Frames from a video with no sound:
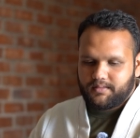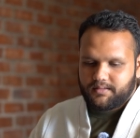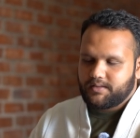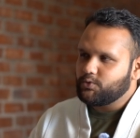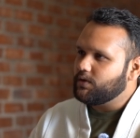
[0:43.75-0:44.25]

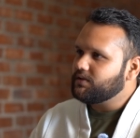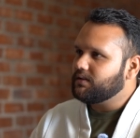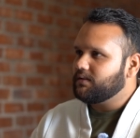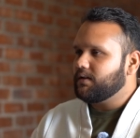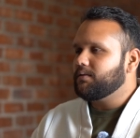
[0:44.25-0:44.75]
the
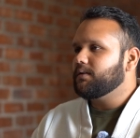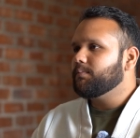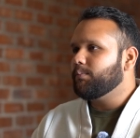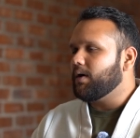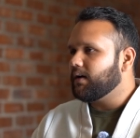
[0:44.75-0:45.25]
situation in
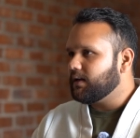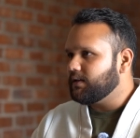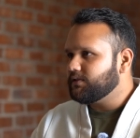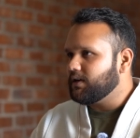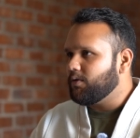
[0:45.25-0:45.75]

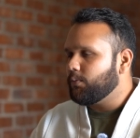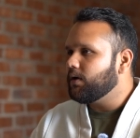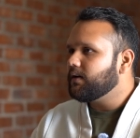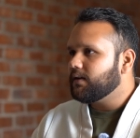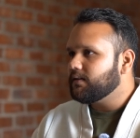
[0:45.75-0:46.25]
Bangladesh now.
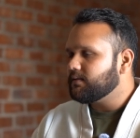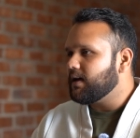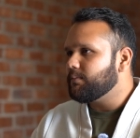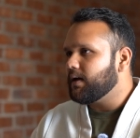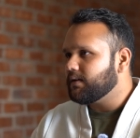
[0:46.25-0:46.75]
Political
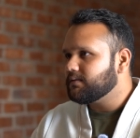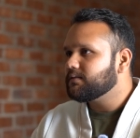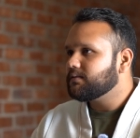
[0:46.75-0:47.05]
Islam has